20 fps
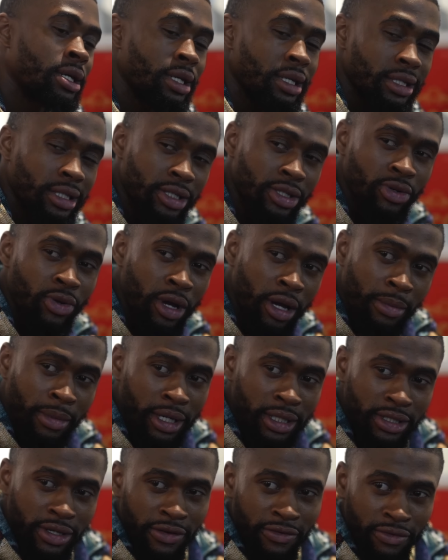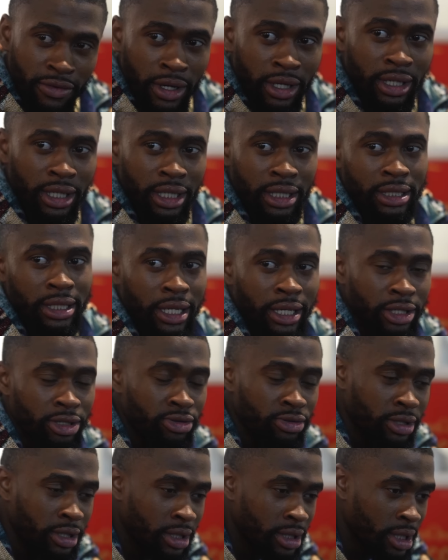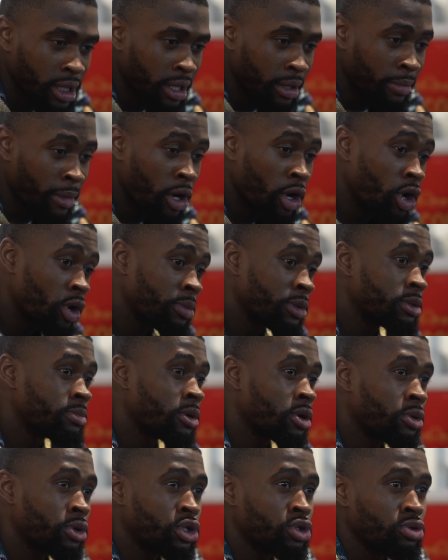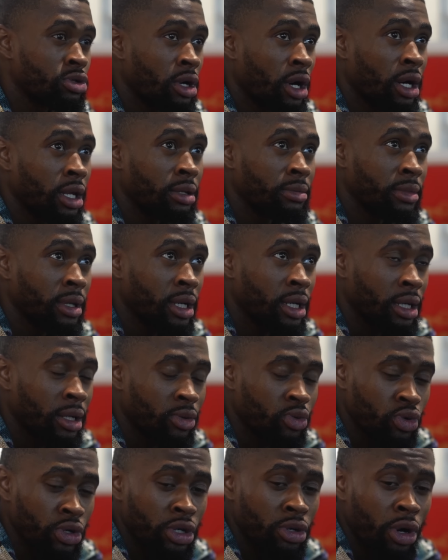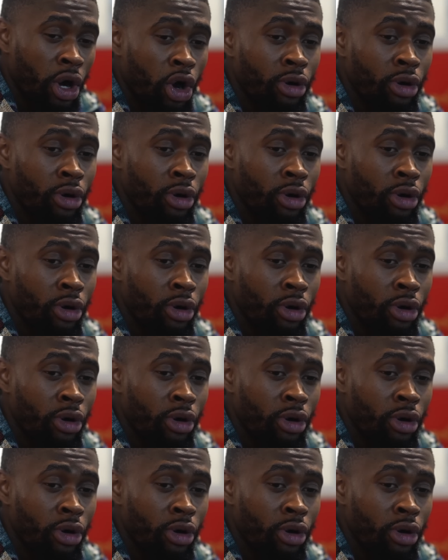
I need to surround myself around niggas like you, cause my homies, bro, what you call real